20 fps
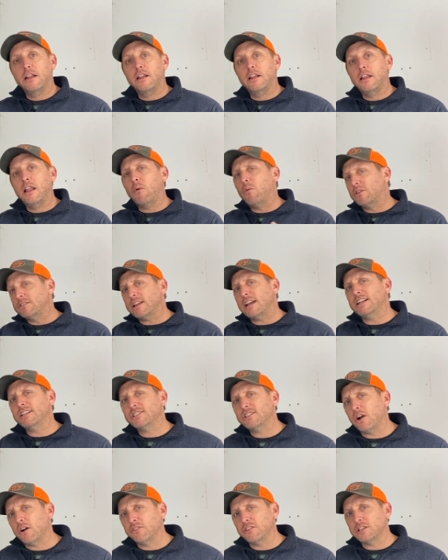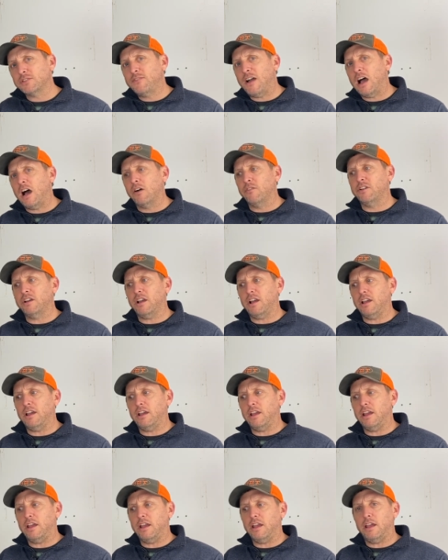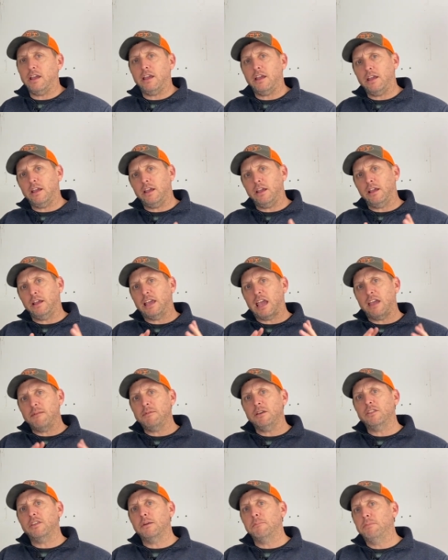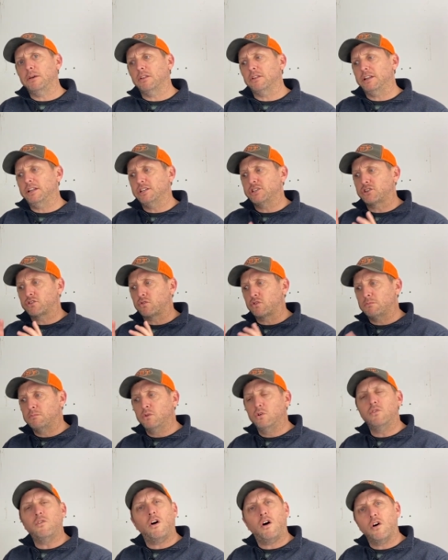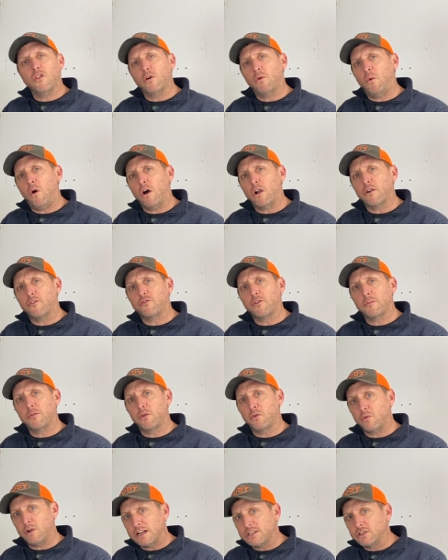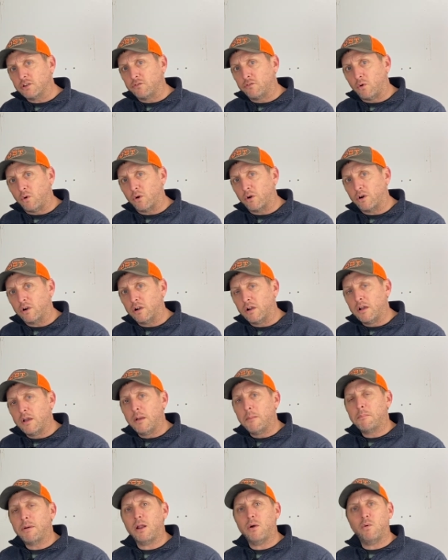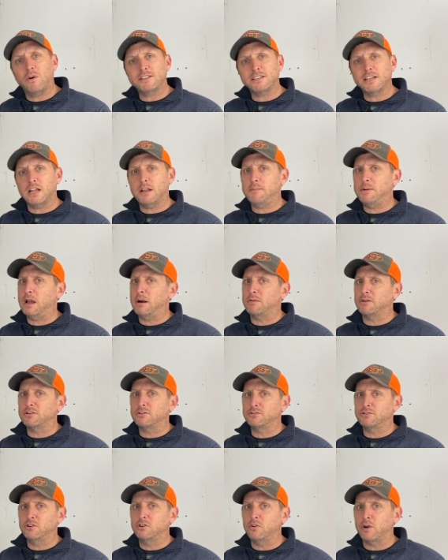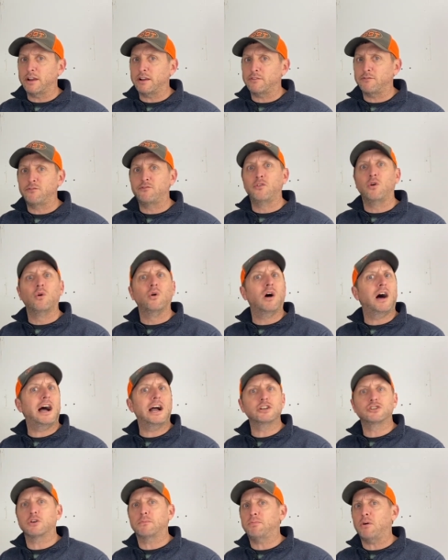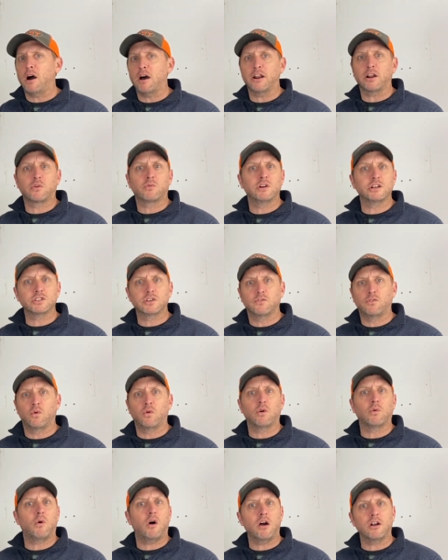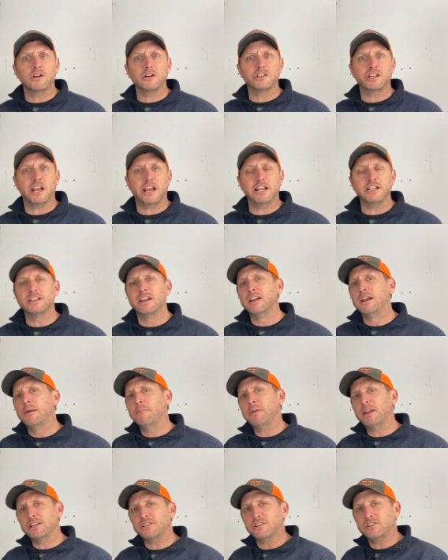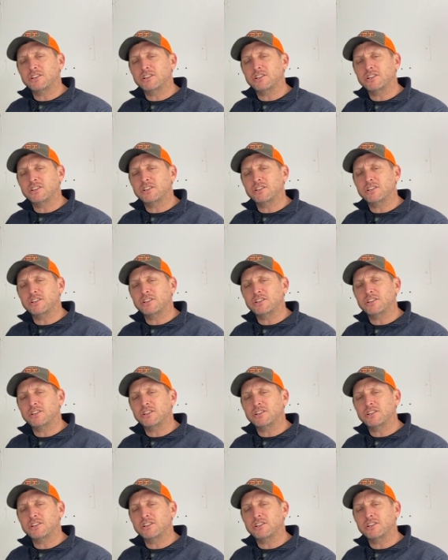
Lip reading: Now once I installed this valve, it gave me the ability to remove all the water from the reservoir, but I wasn't going to be able to do a full hydroponic reservoir water change because there's